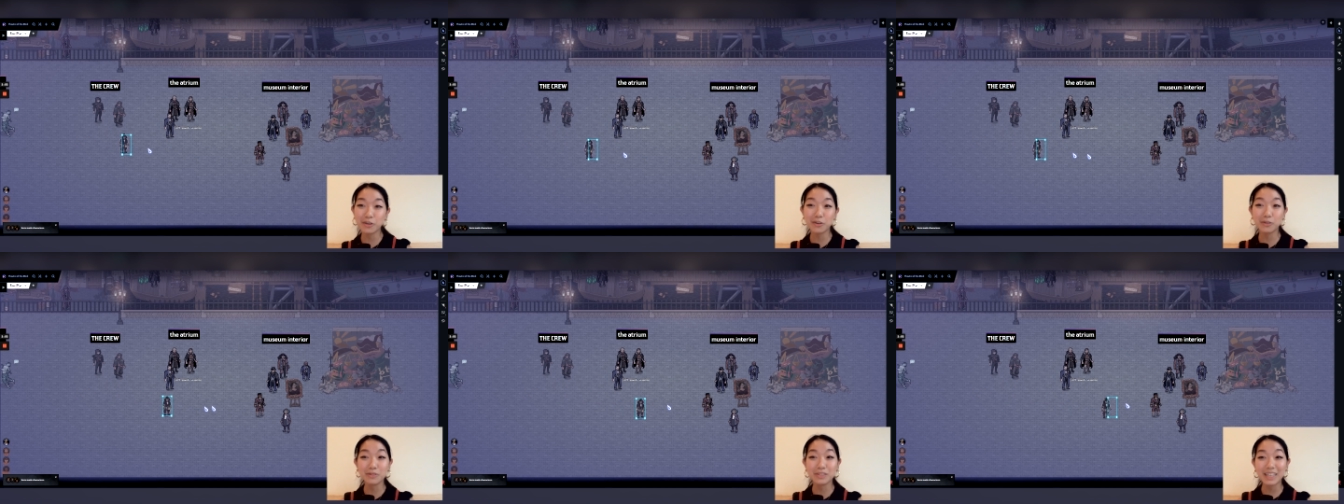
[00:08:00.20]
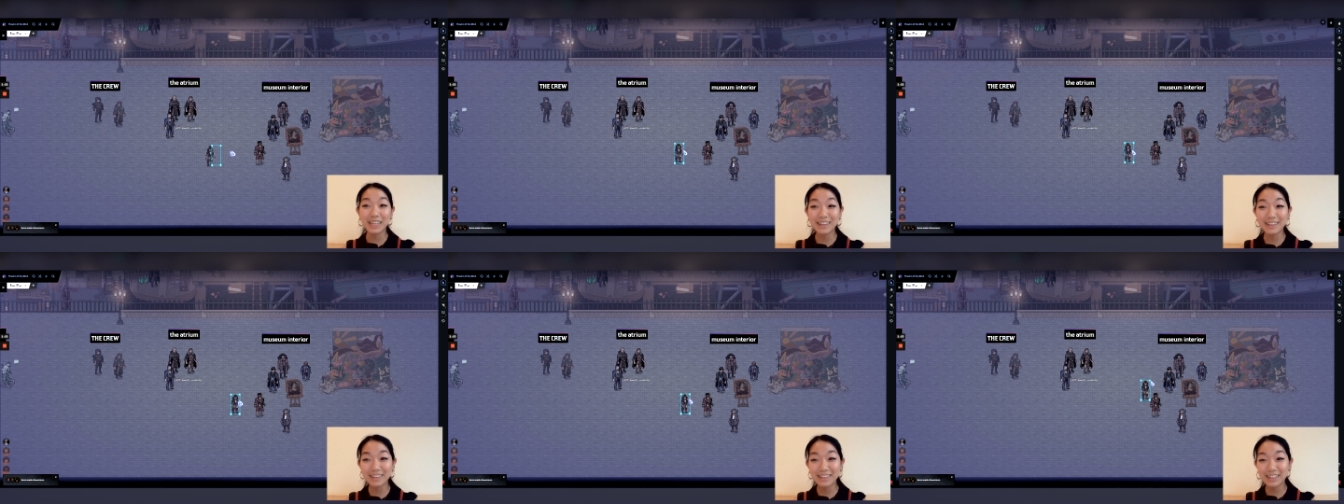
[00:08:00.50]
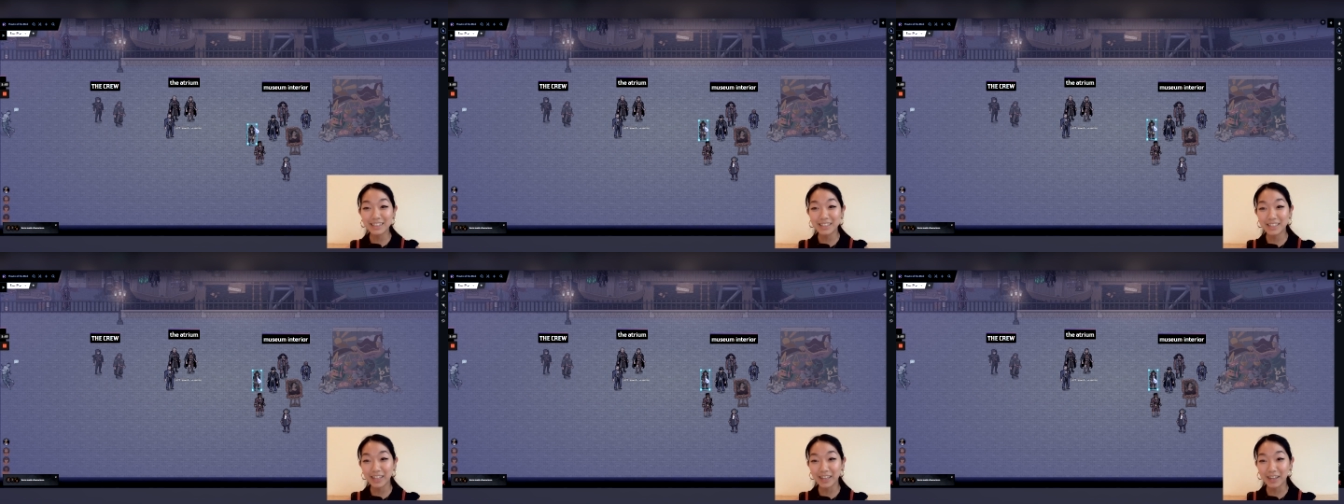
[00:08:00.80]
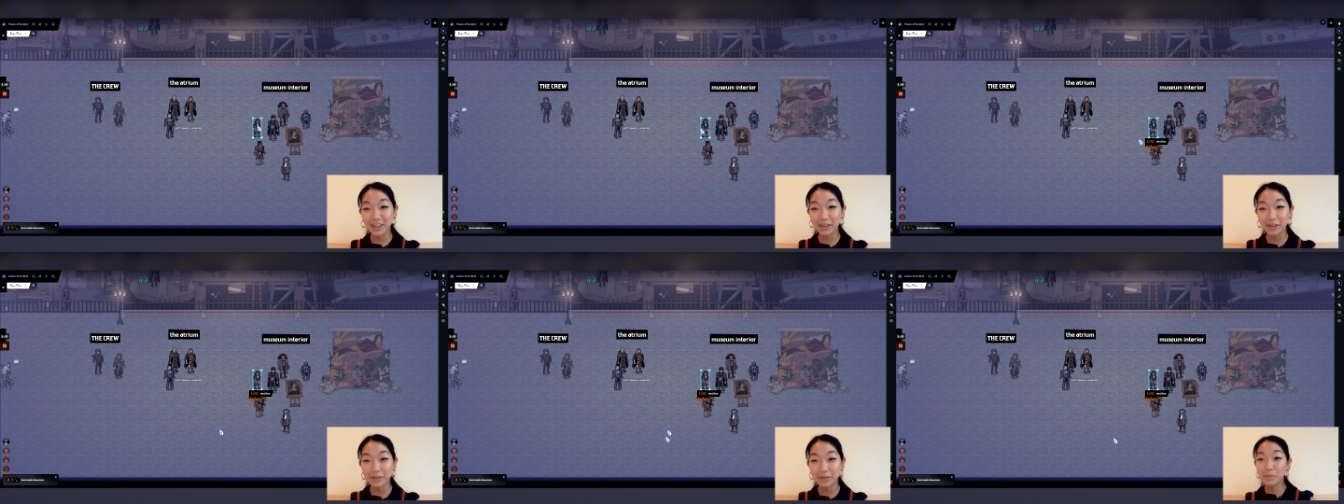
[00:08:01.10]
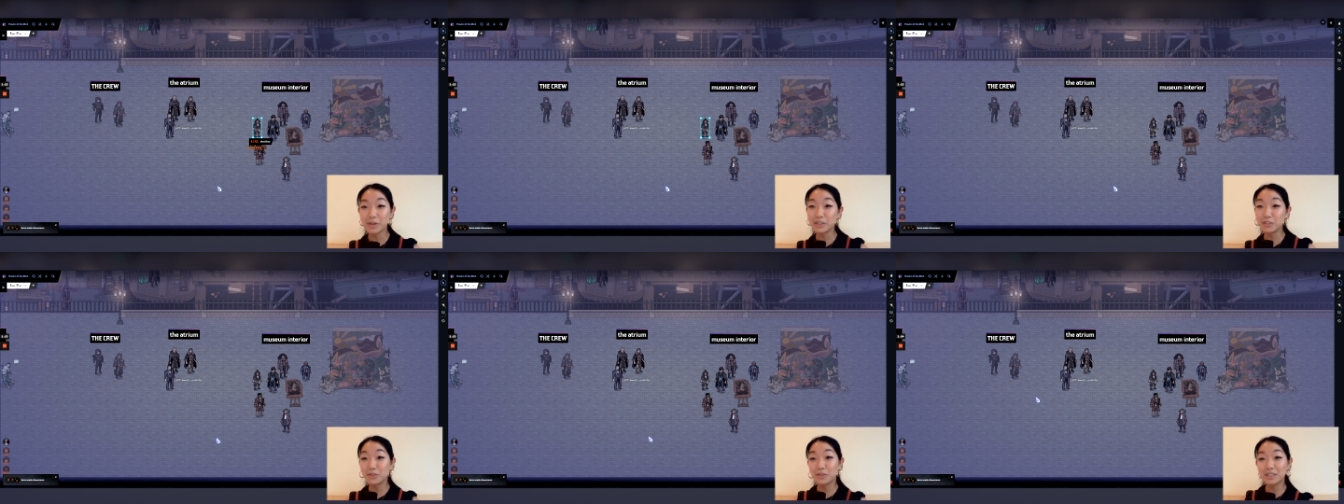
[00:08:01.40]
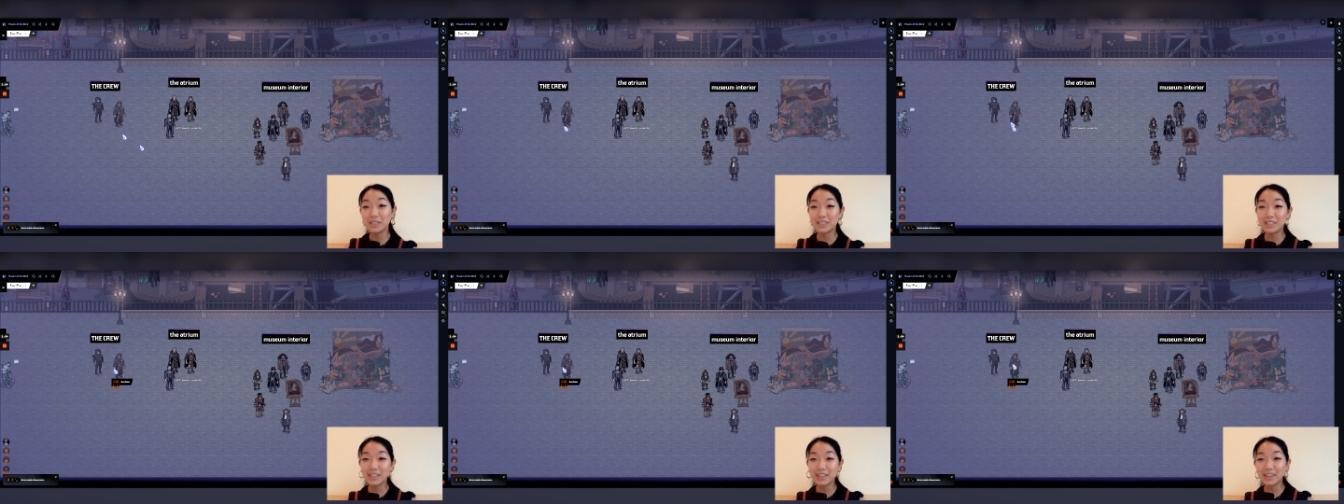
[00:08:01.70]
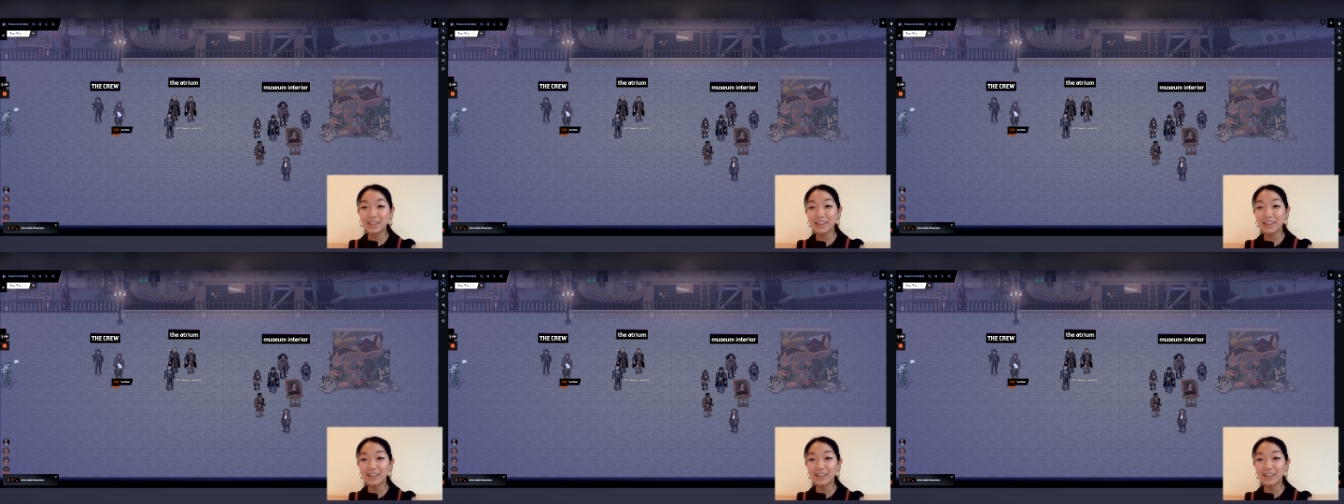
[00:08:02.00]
who's in the scene. But as you can see,